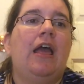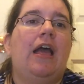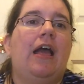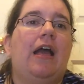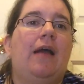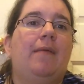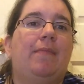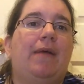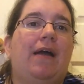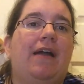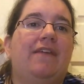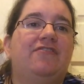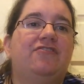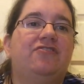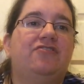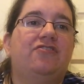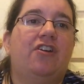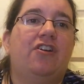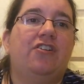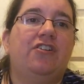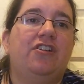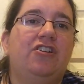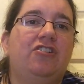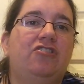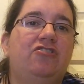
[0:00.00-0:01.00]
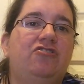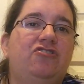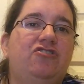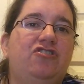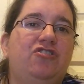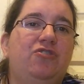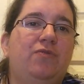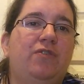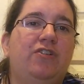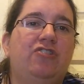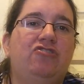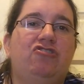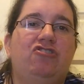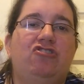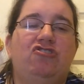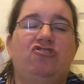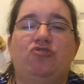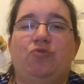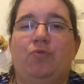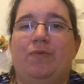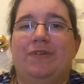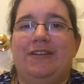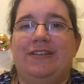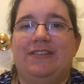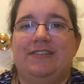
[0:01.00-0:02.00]
I've started
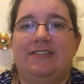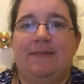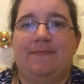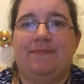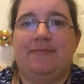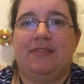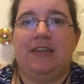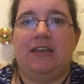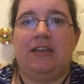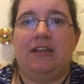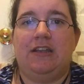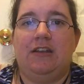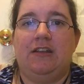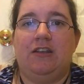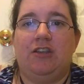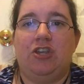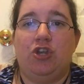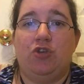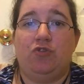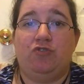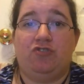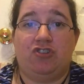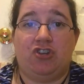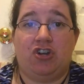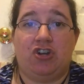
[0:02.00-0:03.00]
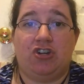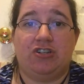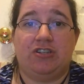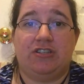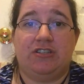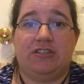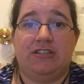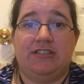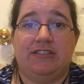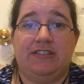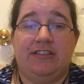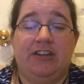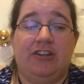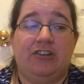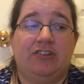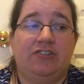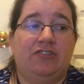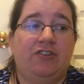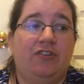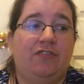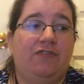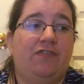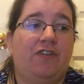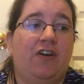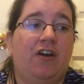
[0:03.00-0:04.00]
220 something new starts this year
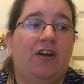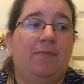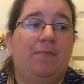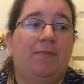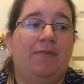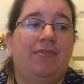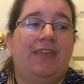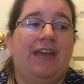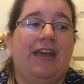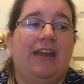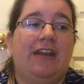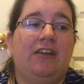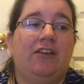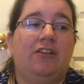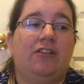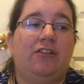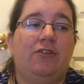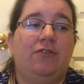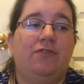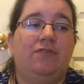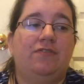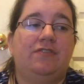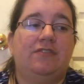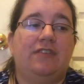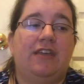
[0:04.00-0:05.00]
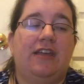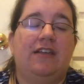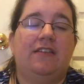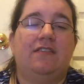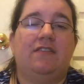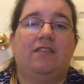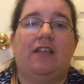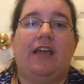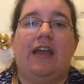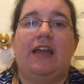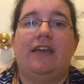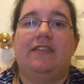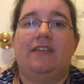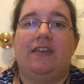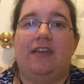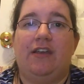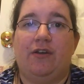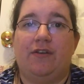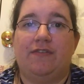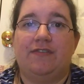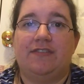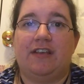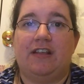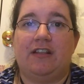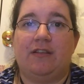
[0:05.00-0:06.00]
so far, but that includes things like the
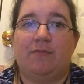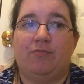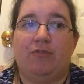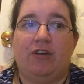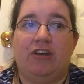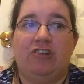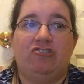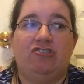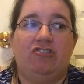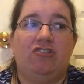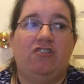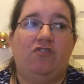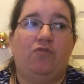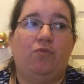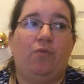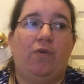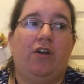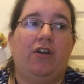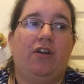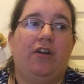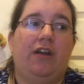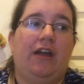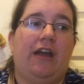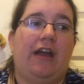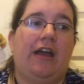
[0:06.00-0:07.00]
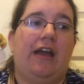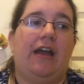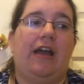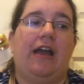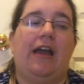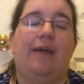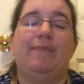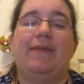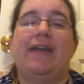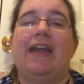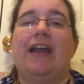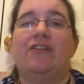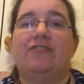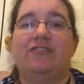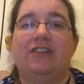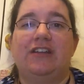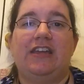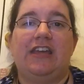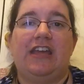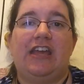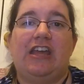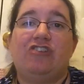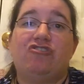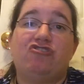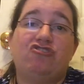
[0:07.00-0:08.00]
Year of Celebrations, where I'm counting
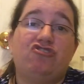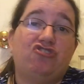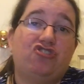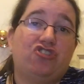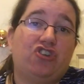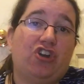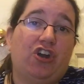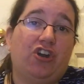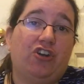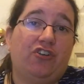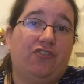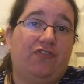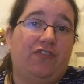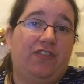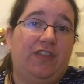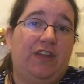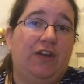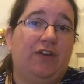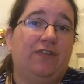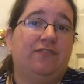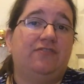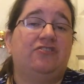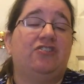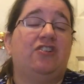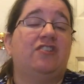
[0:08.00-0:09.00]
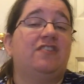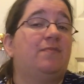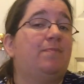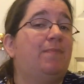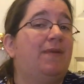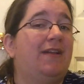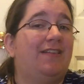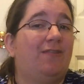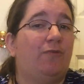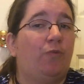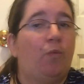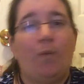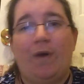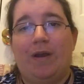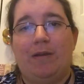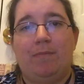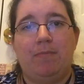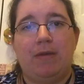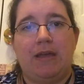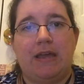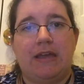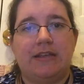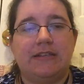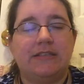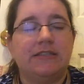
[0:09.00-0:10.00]
each start for the Year of Starts, but it's one
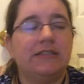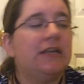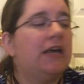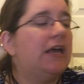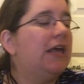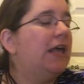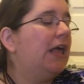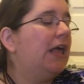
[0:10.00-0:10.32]
piece.